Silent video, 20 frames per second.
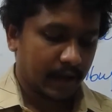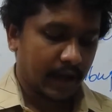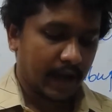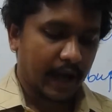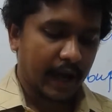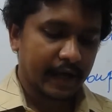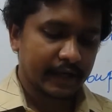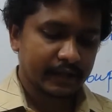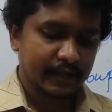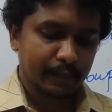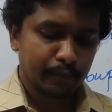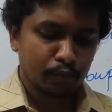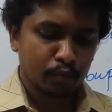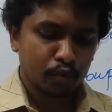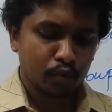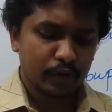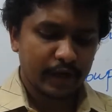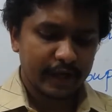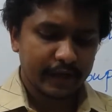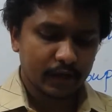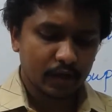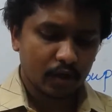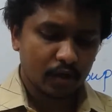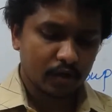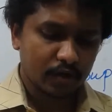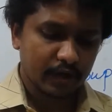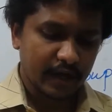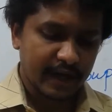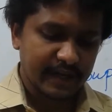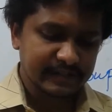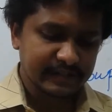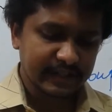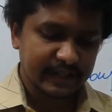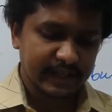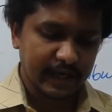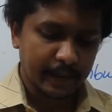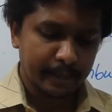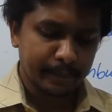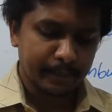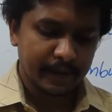and the moody crocodiles
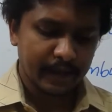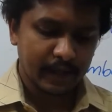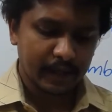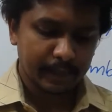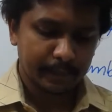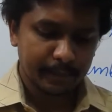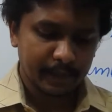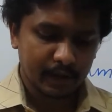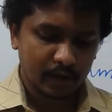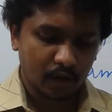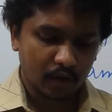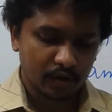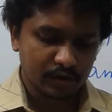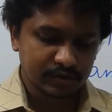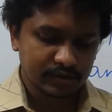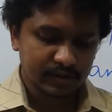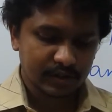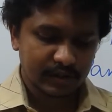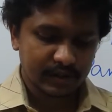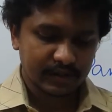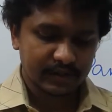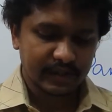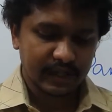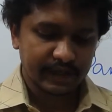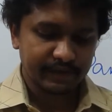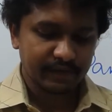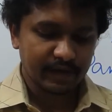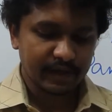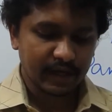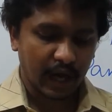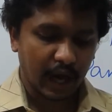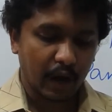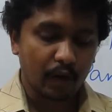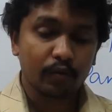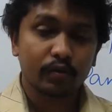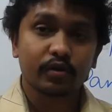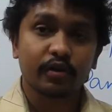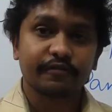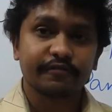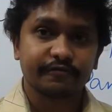grumpy because they were
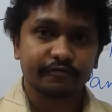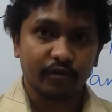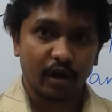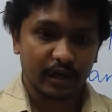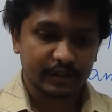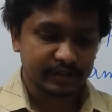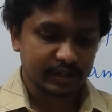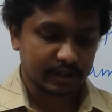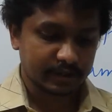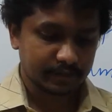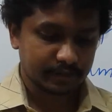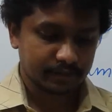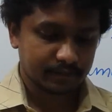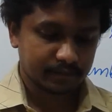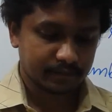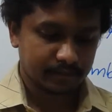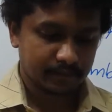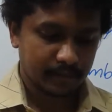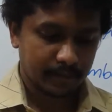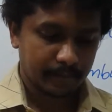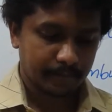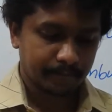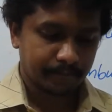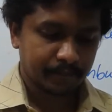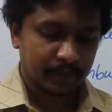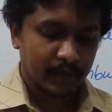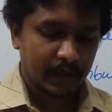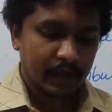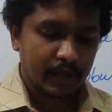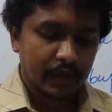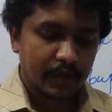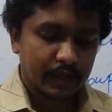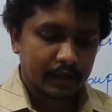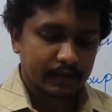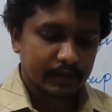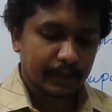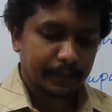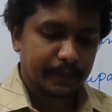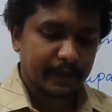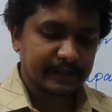out of water.
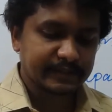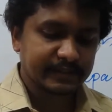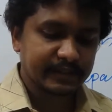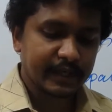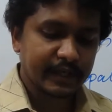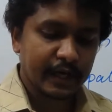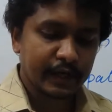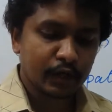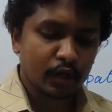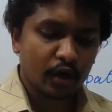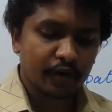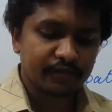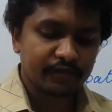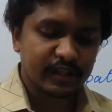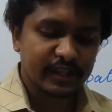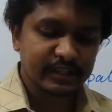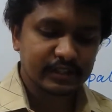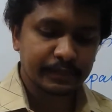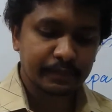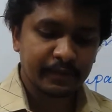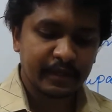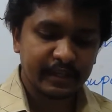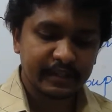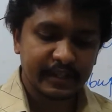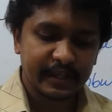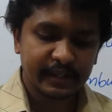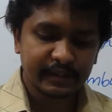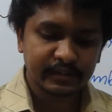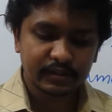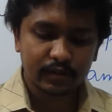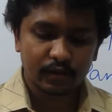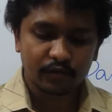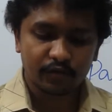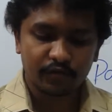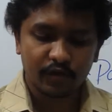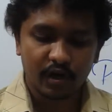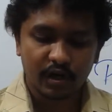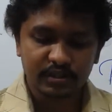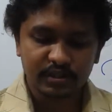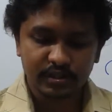The president of these meetings
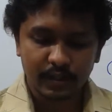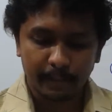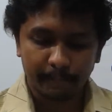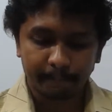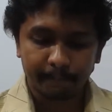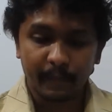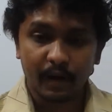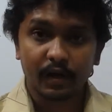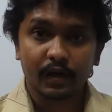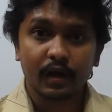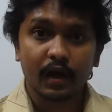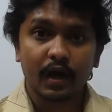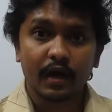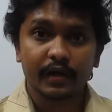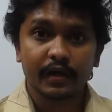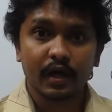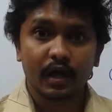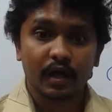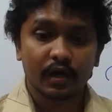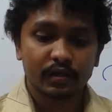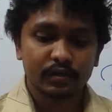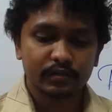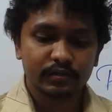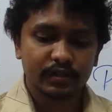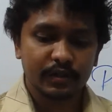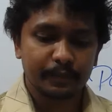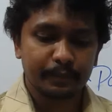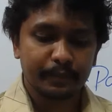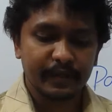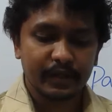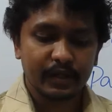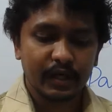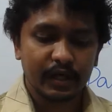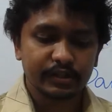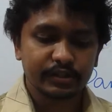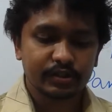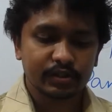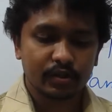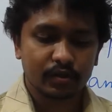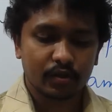was Makara, the
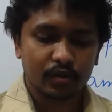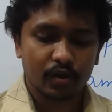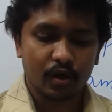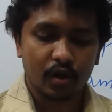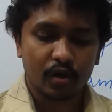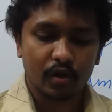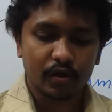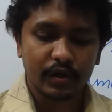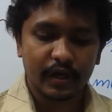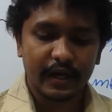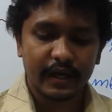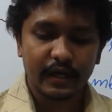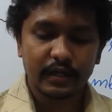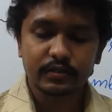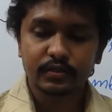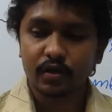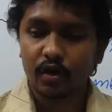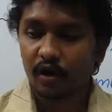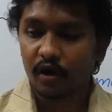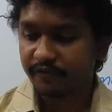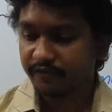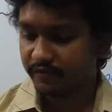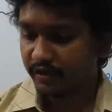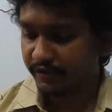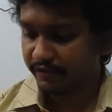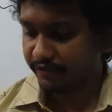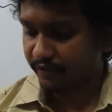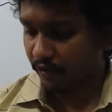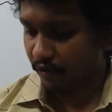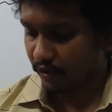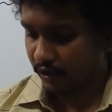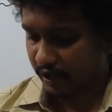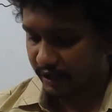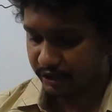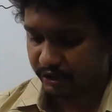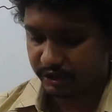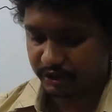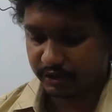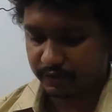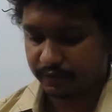biggest crocodiles of the
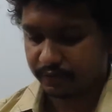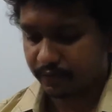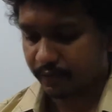forest.